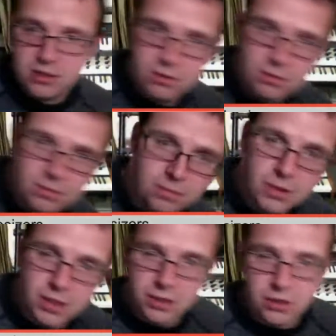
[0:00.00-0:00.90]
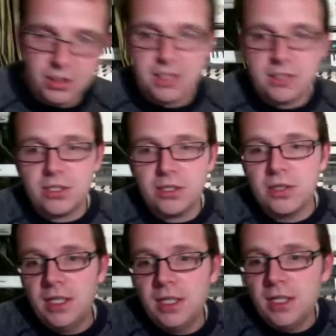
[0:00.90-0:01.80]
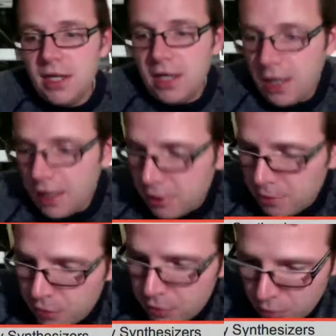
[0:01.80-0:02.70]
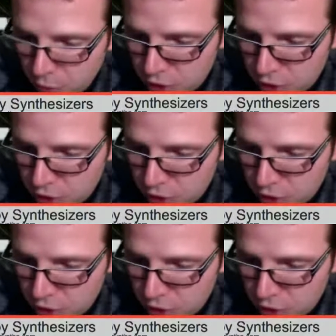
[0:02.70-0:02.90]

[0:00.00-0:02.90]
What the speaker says: that I got into, was